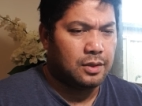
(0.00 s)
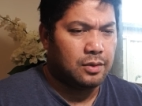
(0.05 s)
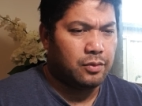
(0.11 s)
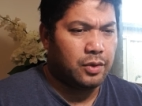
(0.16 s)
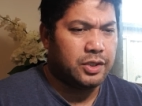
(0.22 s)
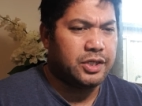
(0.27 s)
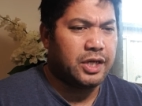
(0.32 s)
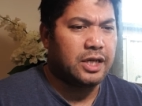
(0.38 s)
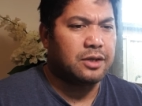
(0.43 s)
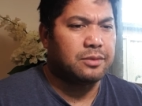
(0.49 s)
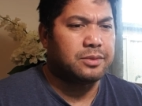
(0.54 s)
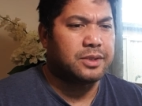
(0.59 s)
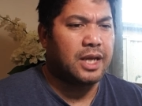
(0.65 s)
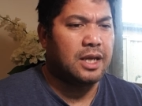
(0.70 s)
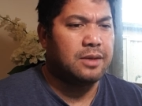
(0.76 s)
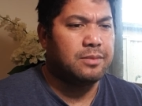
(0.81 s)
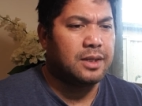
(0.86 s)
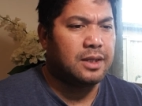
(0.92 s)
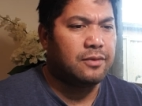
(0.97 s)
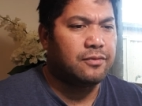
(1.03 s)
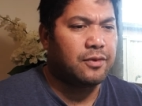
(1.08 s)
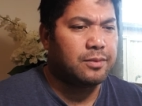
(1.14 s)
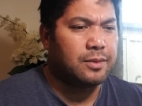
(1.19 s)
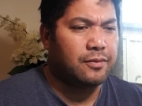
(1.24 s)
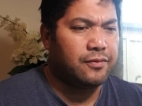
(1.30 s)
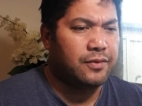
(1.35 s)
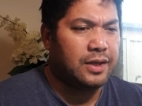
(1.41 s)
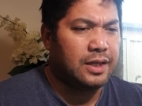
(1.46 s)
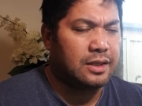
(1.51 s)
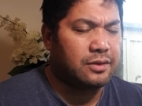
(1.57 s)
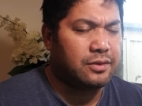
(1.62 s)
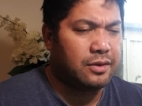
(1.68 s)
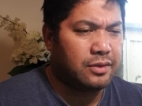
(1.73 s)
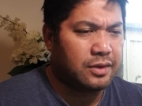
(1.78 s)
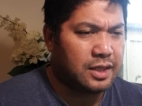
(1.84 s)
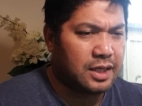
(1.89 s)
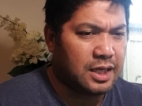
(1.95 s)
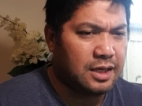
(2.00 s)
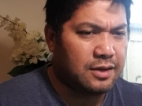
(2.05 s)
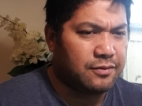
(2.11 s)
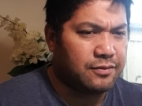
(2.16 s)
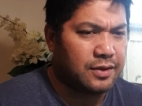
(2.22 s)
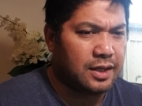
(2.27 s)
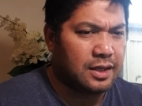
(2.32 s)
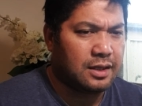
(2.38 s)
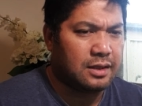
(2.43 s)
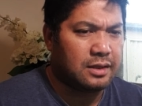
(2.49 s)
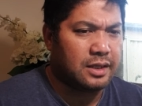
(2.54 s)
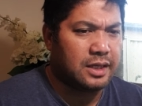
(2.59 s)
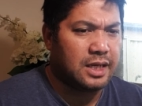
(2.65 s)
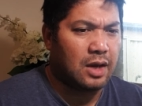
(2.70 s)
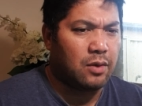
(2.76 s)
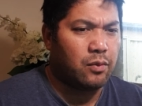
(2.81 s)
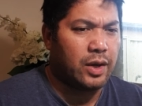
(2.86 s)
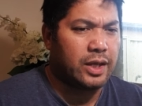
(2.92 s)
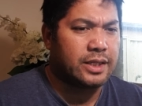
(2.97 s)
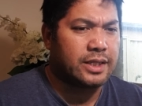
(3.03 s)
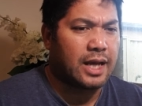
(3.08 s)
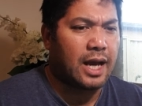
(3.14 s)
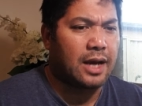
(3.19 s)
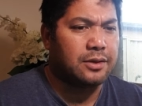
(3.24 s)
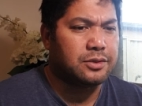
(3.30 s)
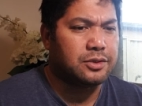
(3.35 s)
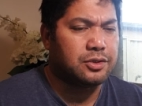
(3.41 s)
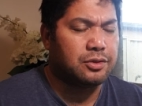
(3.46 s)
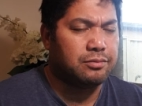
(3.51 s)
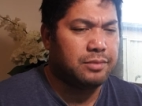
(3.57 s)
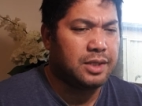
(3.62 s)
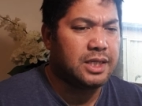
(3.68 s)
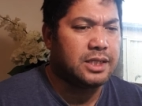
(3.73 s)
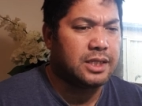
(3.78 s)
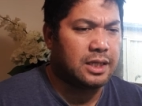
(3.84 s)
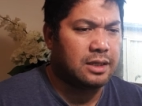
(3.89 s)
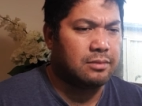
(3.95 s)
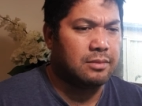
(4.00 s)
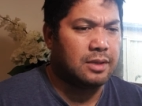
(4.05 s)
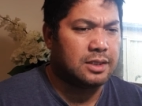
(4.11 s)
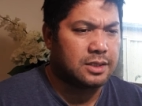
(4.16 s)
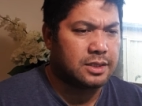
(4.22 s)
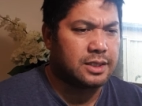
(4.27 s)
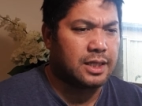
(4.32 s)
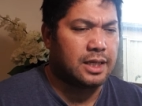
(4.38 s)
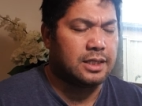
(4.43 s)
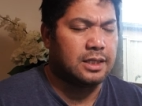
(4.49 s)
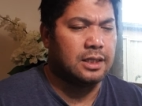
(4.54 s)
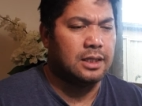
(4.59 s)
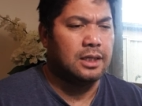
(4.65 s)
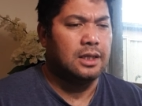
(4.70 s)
When Jacob came in from the field in the evening, Leah went out to meet him and said,